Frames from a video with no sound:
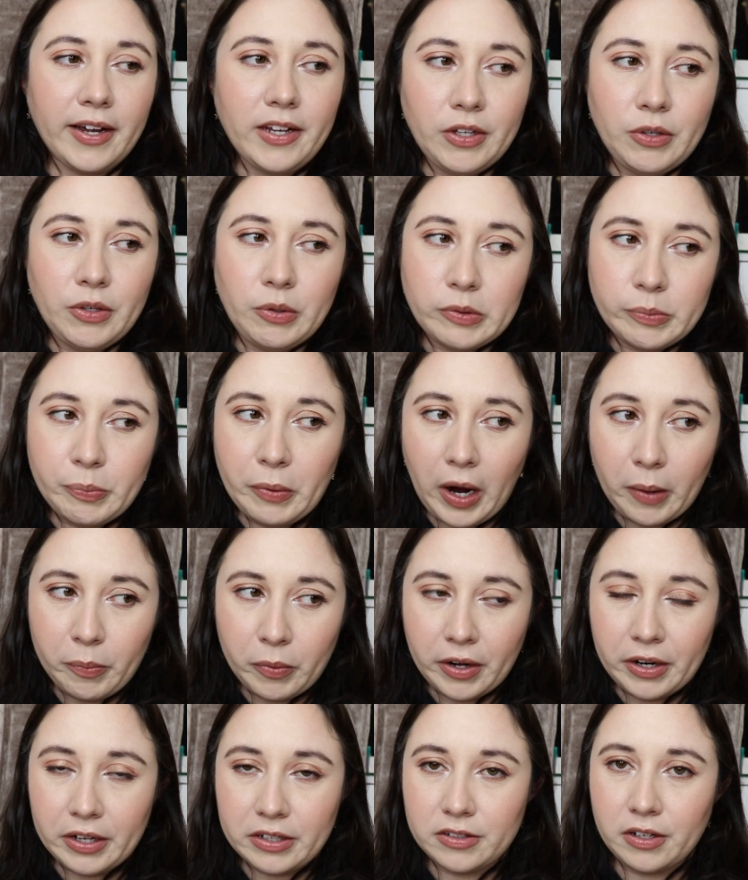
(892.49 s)
use brow
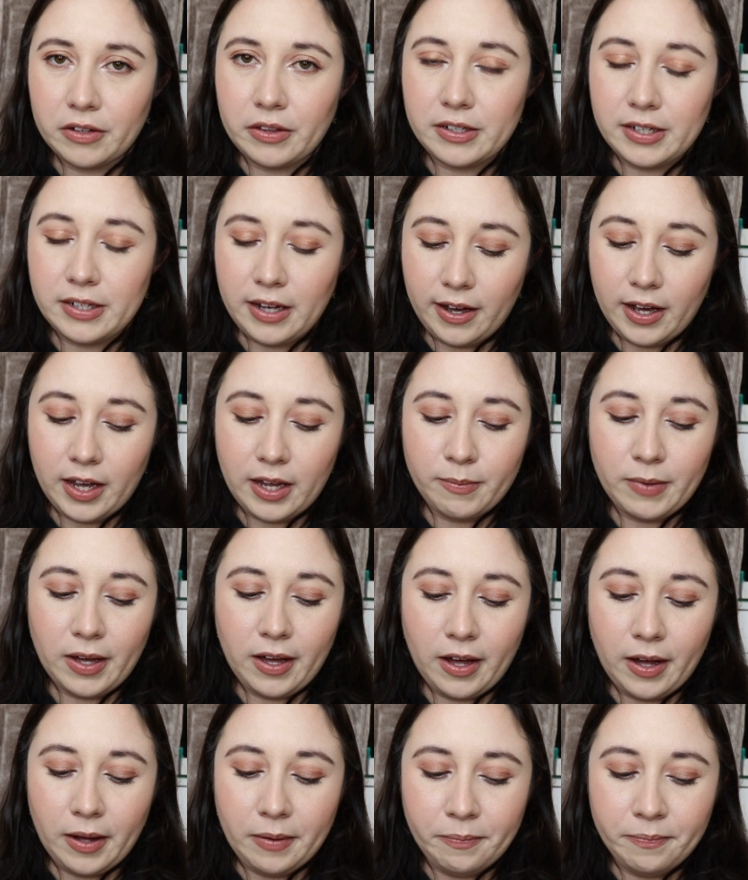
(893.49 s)
products all the
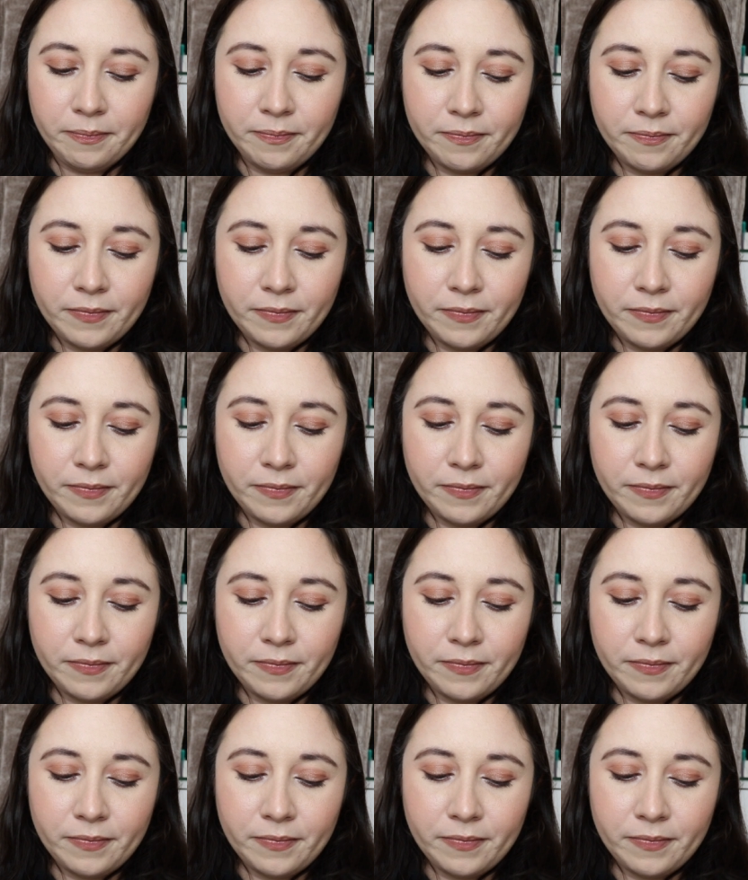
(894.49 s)
time.